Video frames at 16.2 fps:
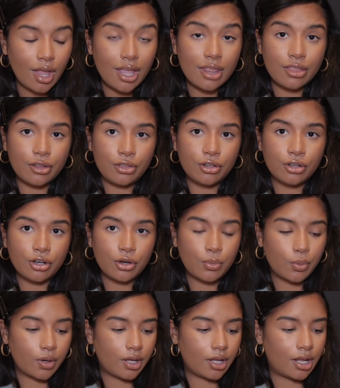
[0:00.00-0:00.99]
the NUK
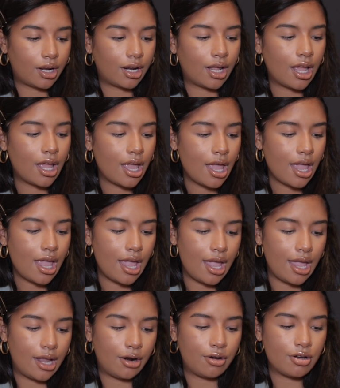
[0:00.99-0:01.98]
one
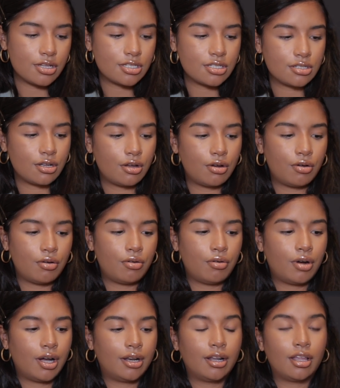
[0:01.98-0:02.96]
and also
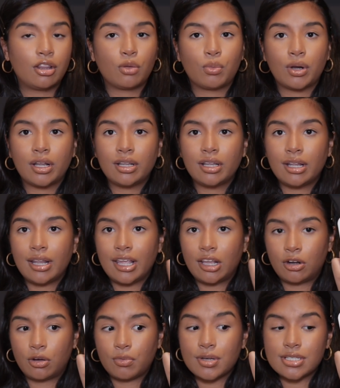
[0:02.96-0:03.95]
another one of the
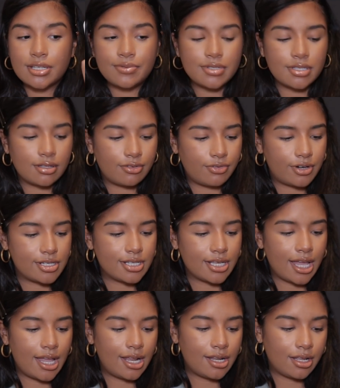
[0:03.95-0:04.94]
nano ones that was in the first
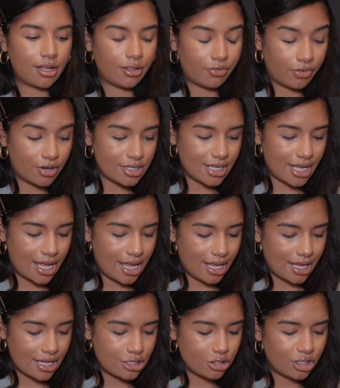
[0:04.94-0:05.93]
kit, the first aid
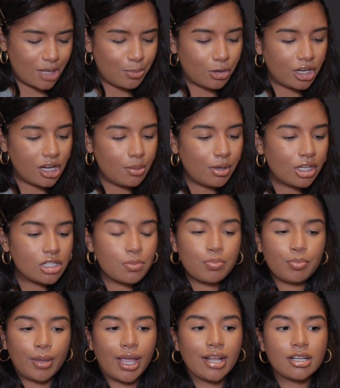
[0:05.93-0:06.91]
kit. So they pretty much
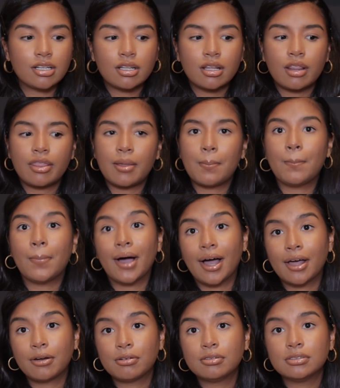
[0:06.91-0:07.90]
match the
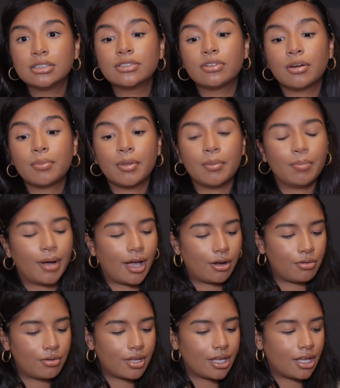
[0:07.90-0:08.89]
bottles from the bottle
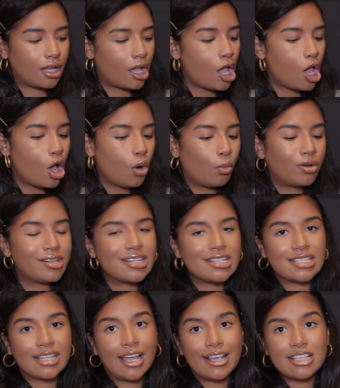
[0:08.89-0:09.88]
kit, which is
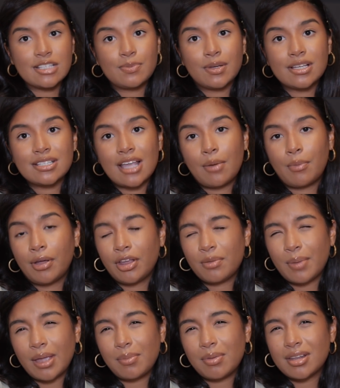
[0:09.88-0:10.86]
nice because that way your
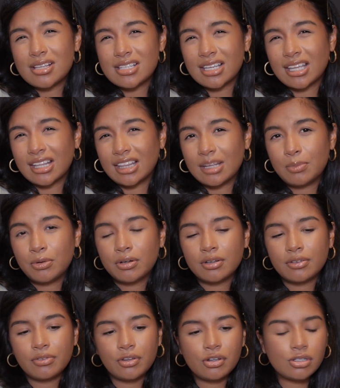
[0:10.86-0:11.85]
baby doesn't get nipple
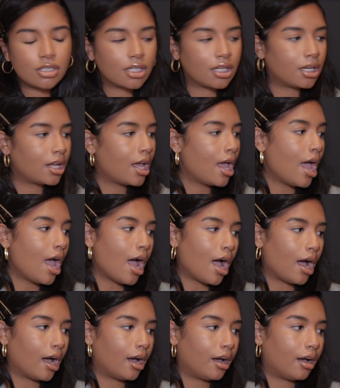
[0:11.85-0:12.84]
confusion.
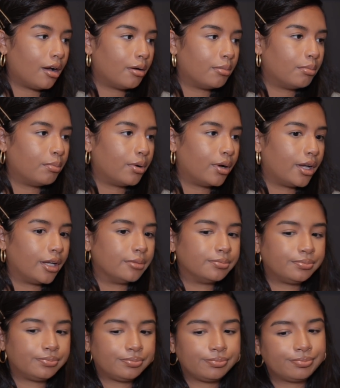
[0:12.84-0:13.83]
Um, but
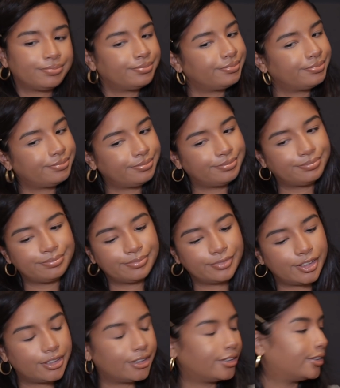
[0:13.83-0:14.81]

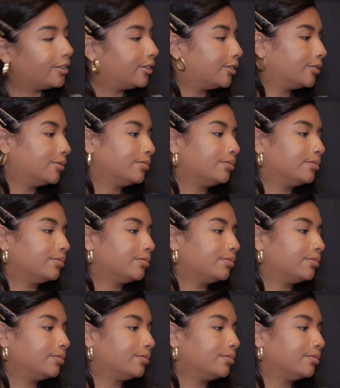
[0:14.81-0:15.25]
girl,